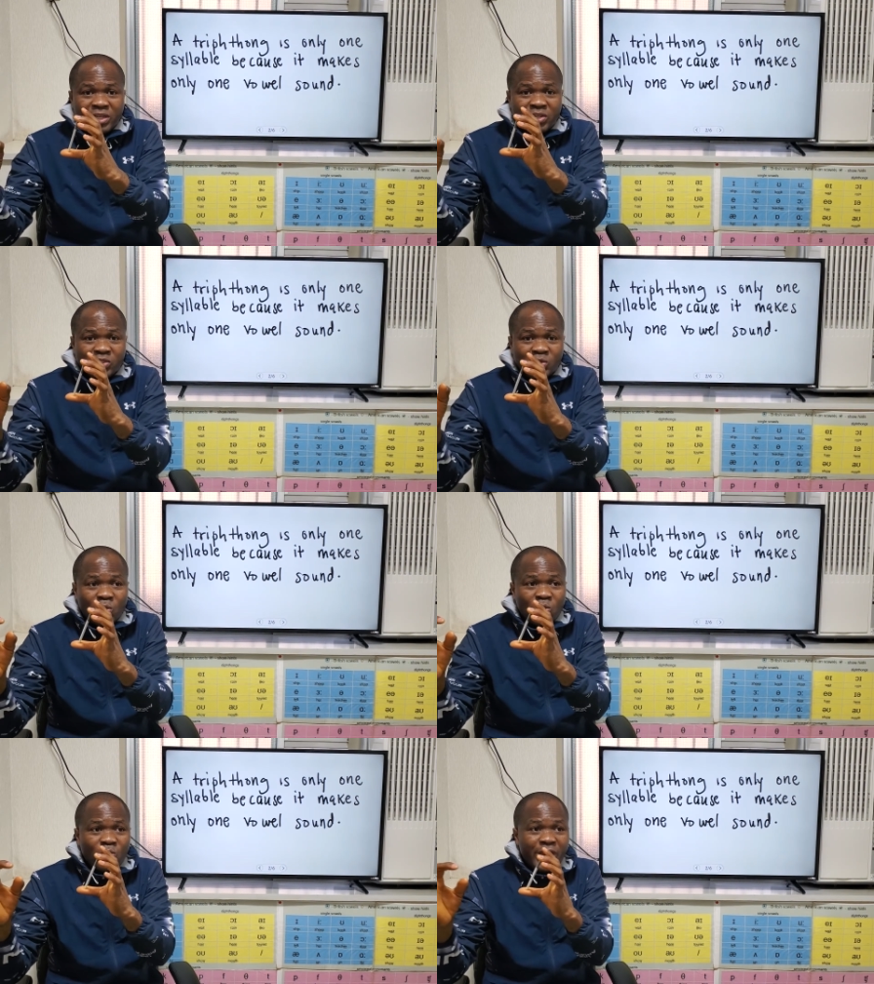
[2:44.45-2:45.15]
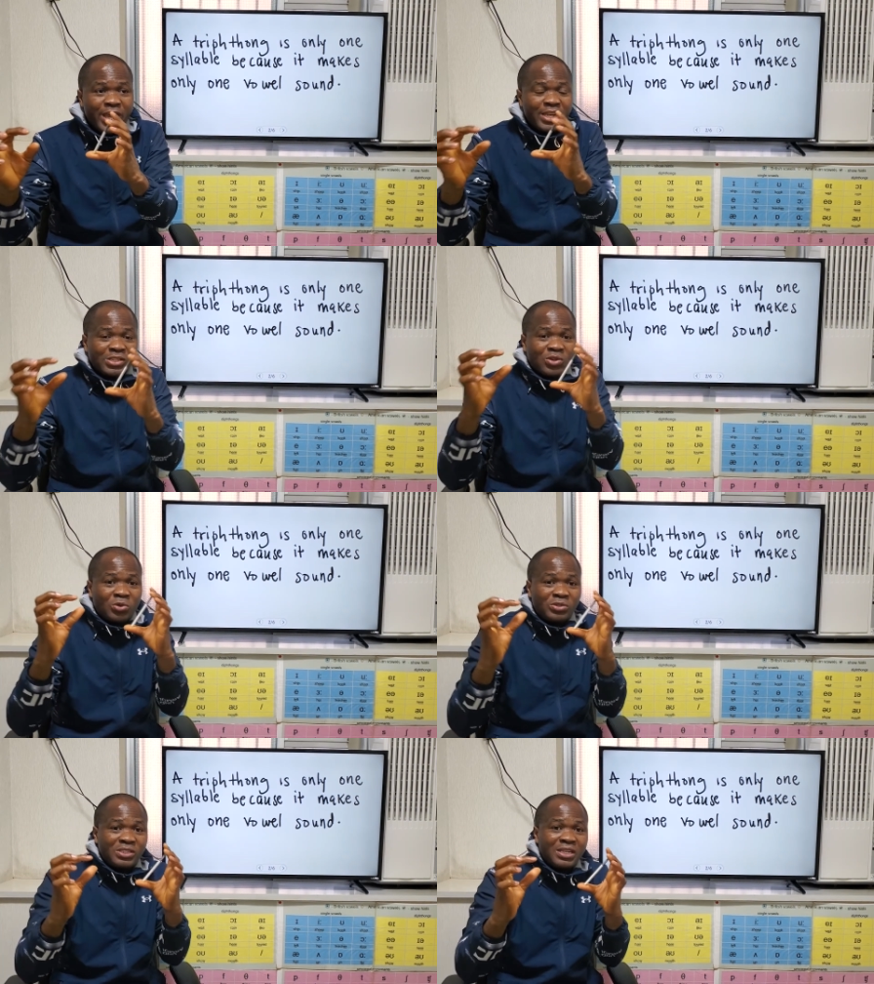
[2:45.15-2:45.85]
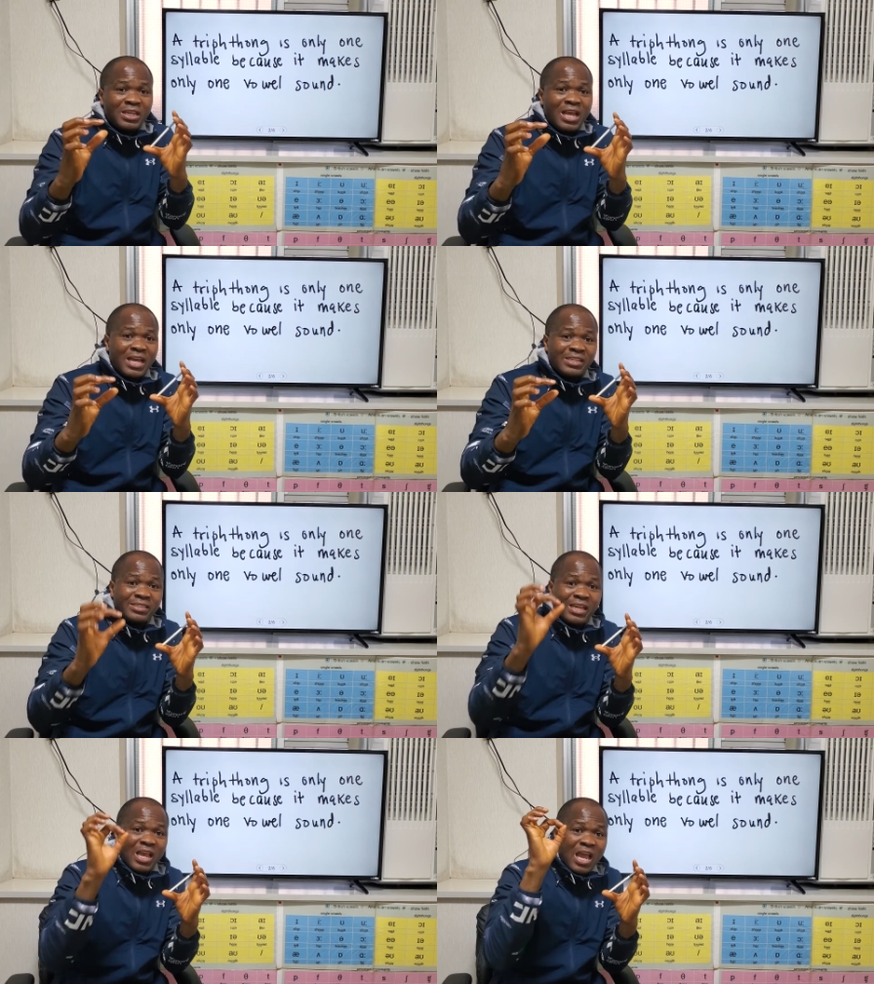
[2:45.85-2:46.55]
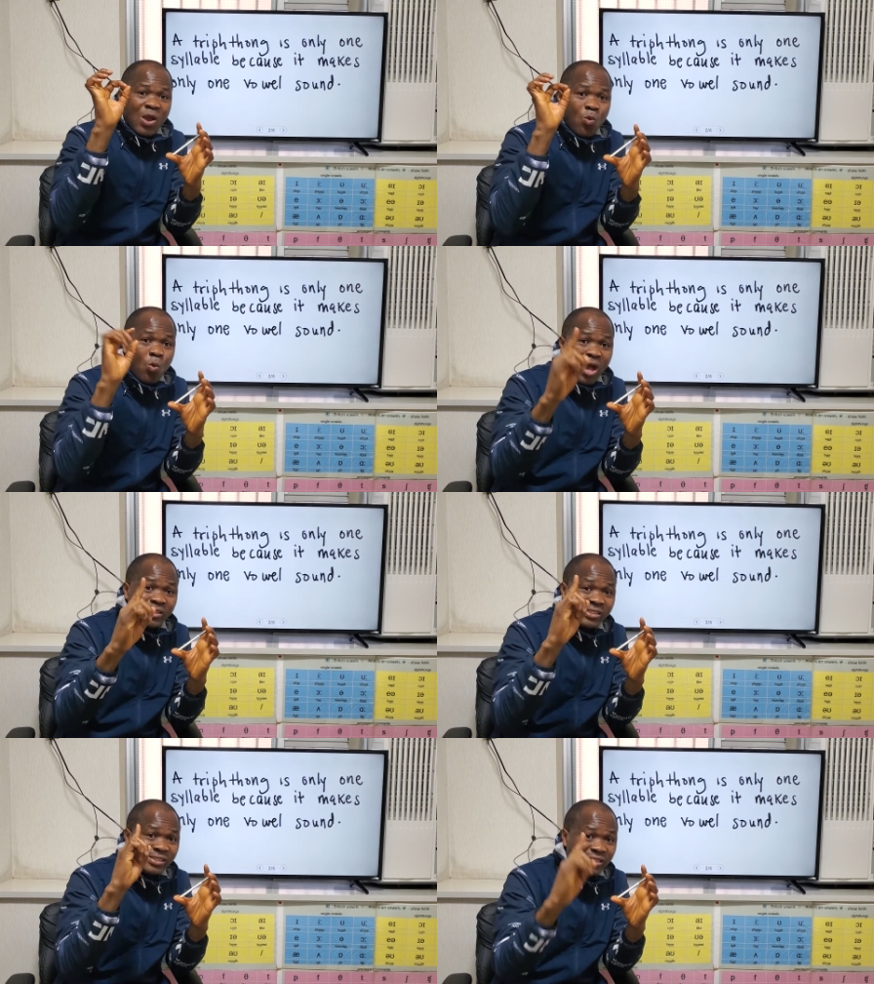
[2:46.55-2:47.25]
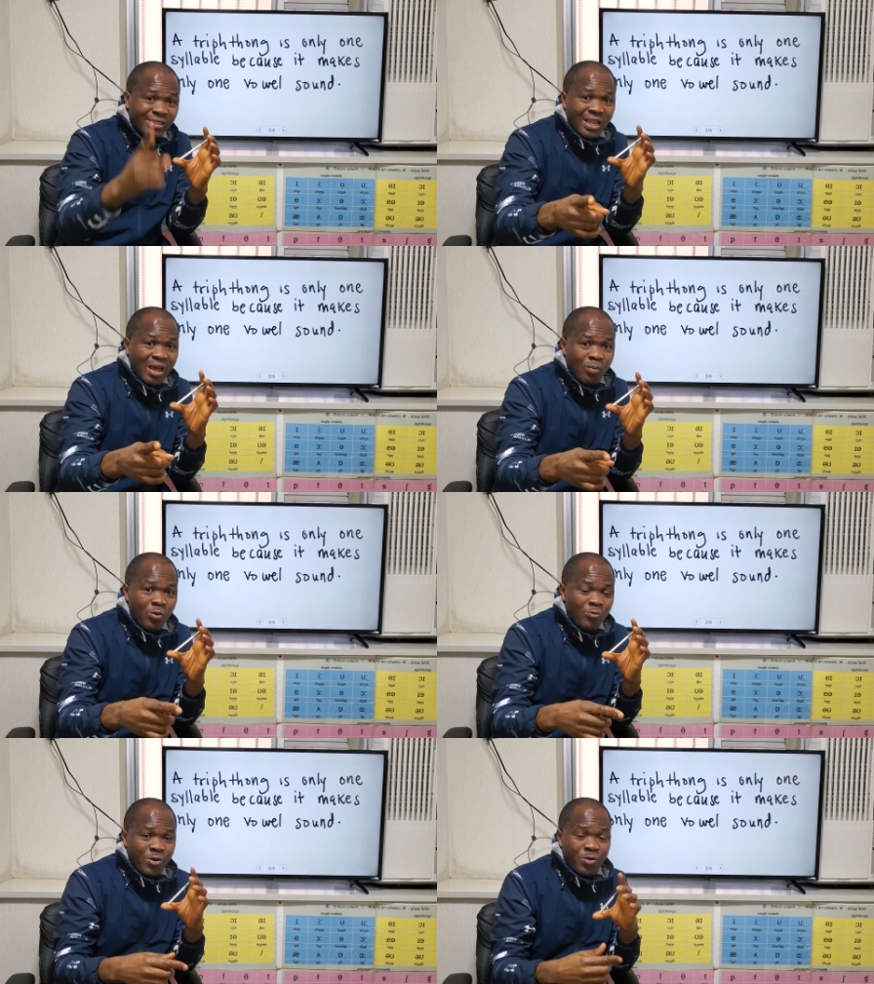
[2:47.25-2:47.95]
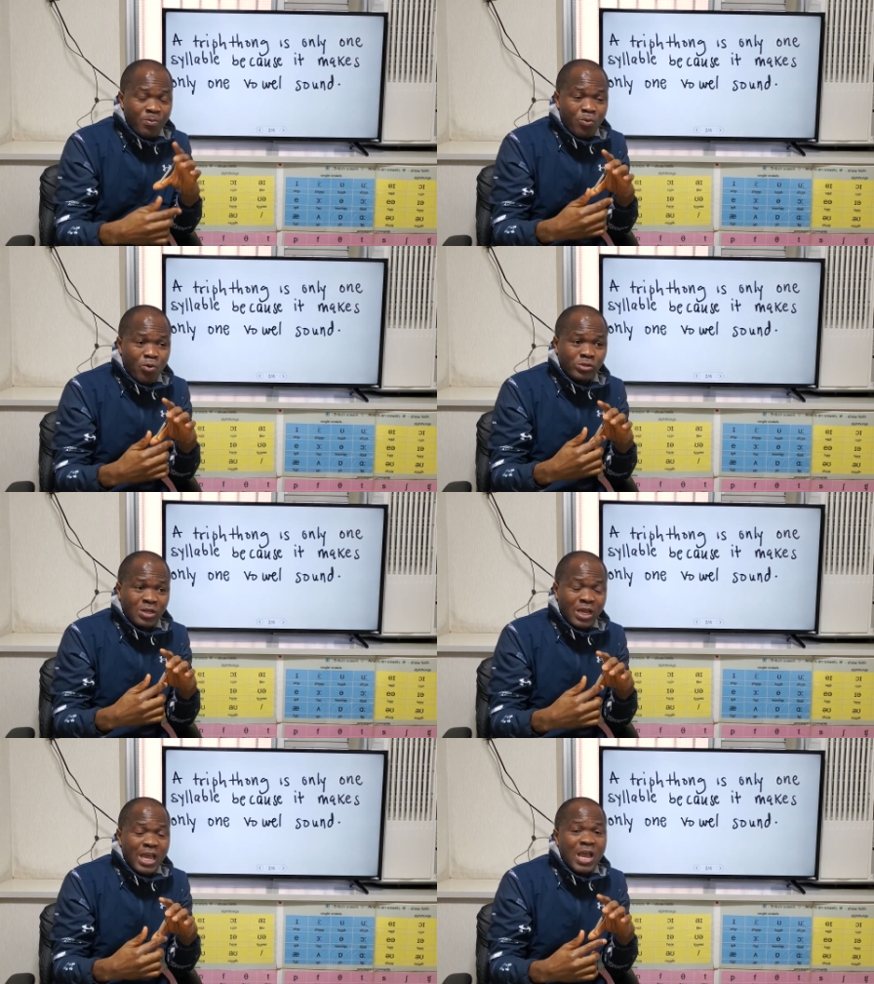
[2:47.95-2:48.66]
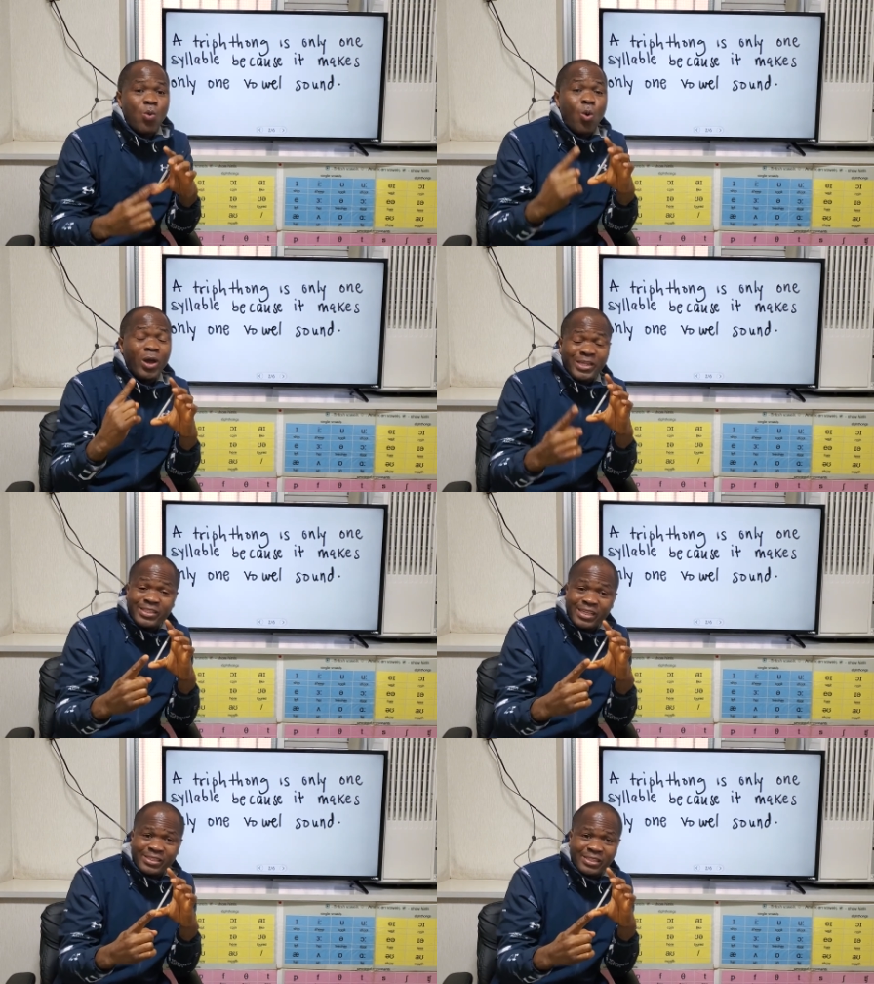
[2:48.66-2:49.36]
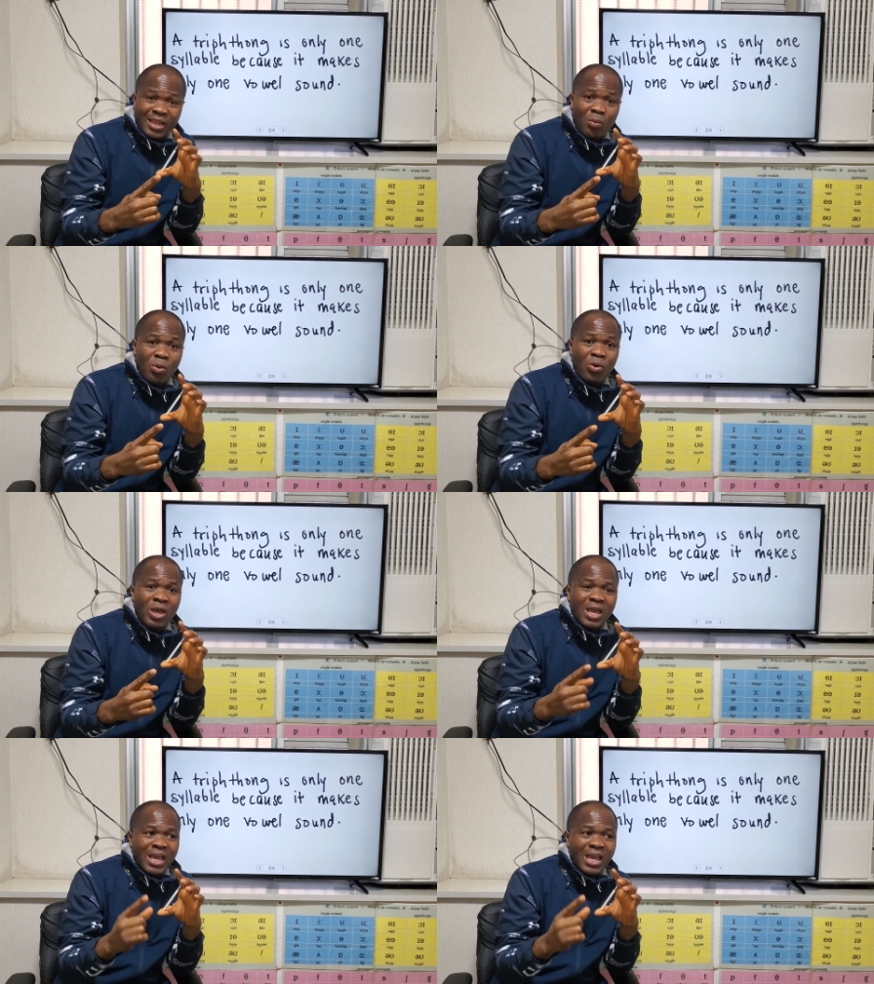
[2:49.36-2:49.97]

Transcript: So it is considered as a one syllable, very important. And what is a syllable?